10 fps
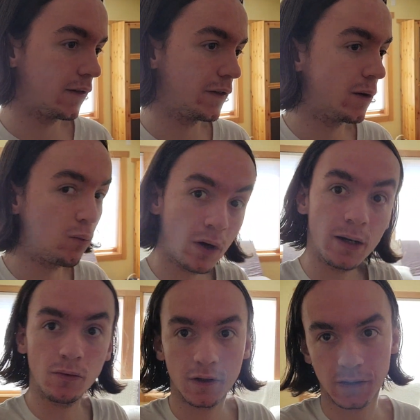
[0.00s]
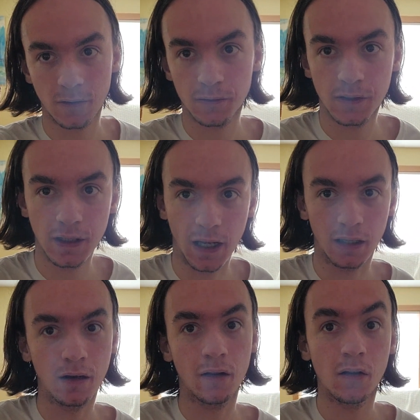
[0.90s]
that we would
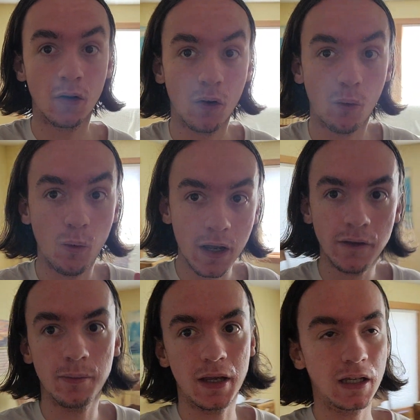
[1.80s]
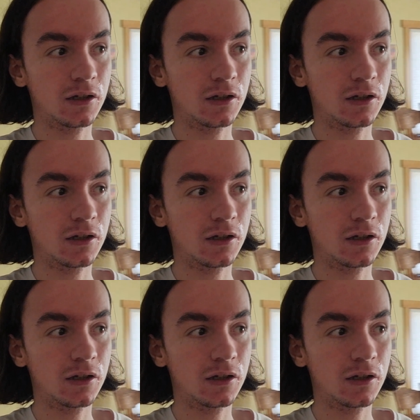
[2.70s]
associate with being a